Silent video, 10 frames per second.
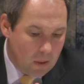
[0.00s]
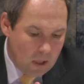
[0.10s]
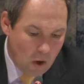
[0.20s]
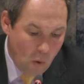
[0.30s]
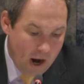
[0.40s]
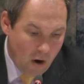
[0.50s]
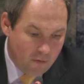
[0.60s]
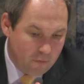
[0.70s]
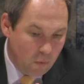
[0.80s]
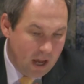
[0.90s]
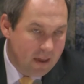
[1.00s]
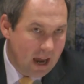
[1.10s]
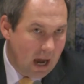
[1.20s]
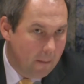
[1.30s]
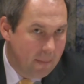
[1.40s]
aware of, where there
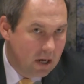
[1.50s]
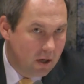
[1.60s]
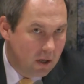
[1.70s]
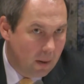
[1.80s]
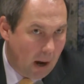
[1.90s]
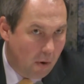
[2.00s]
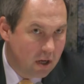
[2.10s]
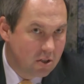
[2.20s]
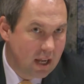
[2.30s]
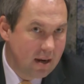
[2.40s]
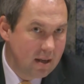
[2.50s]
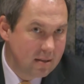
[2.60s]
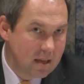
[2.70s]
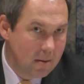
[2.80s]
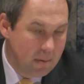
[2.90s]
are bigger power
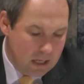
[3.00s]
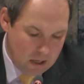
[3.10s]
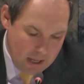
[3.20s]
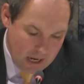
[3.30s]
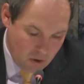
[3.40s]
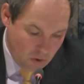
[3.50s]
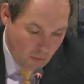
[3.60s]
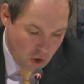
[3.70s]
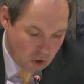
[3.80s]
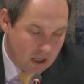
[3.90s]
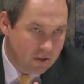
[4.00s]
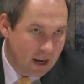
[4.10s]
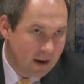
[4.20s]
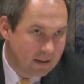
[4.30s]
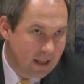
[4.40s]
agendas and bigger commercial
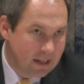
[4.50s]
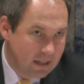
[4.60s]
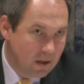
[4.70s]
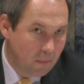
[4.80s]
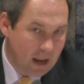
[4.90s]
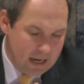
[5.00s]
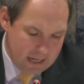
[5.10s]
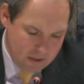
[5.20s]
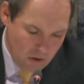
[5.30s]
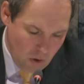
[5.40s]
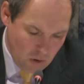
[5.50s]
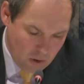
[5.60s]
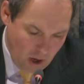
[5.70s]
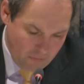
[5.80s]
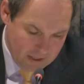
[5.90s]
agendas that interplay into local
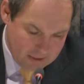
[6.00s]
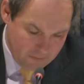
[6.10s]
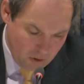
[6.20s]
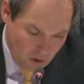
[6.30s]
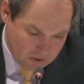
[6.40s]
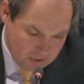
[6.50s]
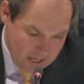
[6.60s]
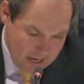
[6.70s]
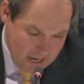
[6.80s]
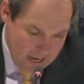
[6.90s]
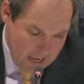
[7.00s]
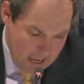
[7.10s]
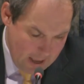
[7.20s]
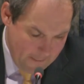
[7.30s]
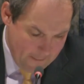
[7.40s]
conflicts, of course.
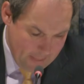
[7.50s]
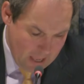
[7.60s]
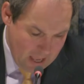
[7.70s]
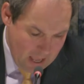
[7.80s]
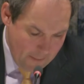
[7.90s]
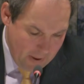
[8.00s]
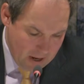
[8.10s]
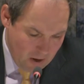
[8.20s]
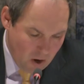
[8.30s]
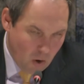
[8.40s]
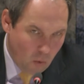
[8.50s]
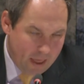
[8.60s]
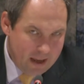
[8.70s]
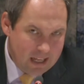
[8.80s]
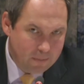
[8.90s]
But where
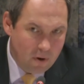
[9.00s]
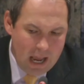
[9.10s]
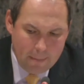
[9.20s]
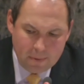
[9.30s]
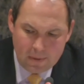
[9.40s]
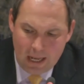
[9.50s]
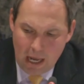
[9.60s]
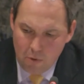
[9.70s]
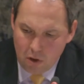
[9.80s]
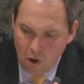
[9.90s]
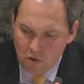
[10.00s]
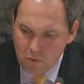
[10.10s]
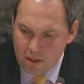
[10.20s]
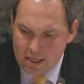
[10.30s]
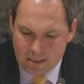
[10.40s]
there is perhaps, and I will close
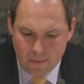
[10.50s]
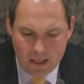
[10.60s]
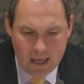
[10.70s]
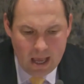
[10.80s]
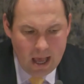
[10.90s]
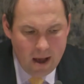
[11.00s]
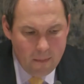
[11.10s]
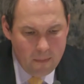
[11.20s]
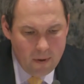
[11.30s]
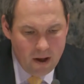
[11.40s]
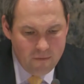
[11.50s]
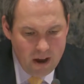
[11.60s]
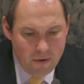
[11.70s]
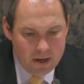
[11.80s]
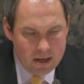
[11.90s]
with this, a
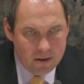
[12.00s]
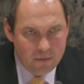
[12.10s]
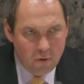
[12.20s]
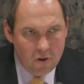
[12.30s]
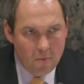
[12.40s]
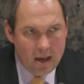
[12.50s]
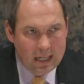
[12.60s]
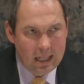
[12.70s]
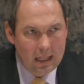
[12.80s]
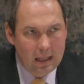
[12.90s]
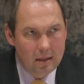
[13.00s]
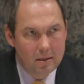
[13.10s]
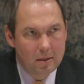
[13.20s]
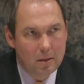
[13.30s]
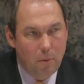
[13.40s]
very fundamental
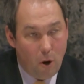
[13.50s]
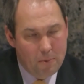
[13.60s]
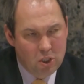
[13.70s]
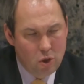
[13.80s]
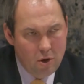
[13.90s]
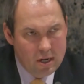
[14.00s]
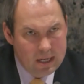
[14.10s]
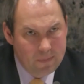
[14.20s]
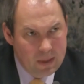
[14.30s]
opportunity